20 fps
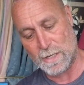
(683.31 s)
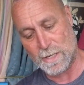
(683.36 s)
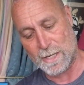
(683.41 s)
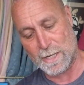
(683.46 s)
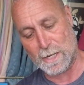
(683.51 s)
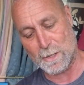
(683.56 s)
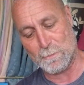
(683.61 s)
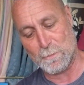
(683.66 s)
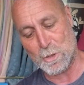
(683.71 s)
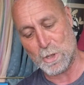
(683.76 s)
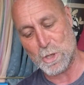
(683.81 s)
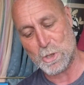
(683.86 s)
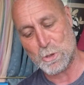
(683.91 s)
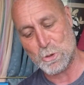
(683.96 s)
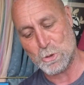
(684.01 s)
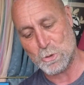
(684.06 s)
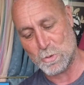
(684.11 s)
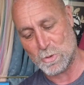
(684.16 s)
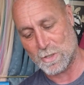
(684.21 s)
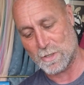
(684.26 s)
And
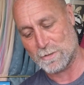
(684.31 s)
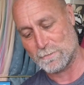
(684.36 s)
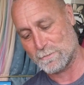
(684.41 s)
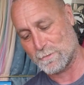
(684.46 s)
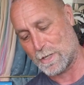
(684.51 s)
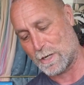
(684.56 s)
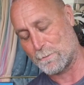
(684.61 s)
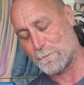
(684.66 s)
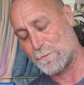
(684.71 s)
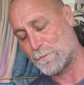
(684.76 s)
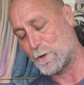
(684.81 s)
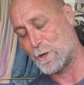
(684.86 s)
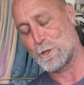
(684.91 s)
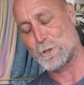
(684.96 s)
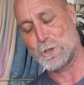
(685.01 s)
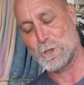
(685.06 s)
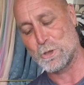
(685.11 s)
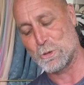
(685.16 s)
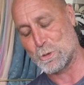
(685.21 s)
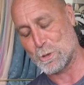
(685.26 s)
Michael, I'm far
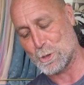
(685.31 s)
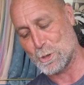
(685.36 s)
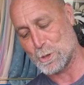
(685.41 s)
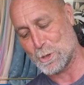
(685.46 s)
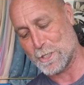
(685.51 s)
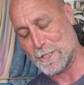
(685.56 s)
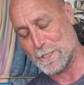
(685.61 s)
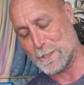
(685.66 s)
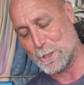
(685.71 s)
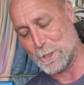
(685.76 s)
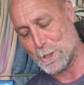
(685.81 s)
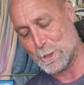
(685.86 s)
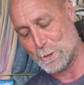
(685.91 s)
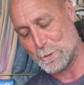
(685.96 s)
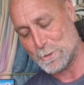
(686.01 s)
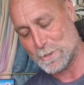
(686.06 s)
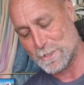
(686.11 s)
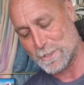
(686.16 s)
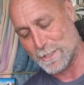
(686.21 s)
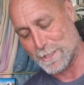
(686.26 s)
too good looking
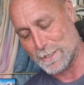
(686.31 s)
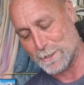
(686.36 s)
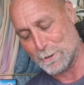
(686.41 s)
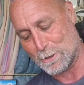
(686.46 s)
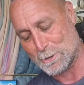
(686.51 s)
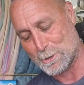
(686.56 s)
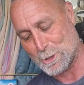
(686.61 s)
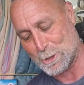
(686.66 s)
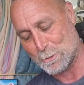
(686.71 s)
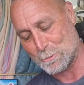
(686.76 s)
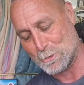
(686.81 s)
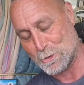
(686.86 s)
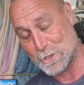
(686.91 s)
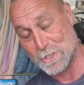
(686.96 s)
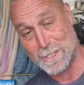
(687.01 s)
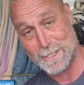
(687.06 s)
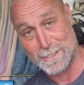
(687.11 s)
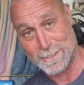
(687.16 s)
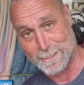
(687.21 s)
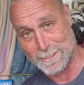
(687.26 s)
Hughes in
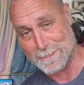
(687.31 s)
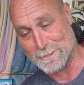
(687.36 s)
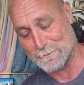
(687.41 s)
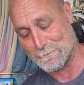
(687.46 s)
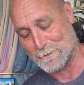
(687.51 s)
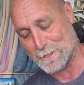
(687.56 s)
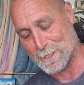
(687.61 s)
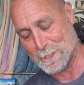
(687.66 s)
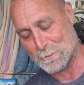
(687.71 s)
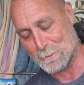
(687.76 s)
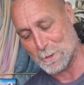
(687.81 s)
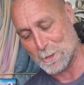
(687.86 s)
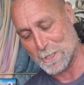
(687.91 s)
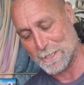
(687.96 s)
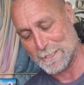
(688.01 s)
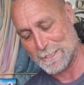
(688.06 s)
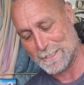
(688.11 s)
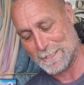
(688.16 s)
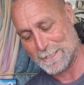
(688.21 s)
Nottinghamshire, he's a friend of mine.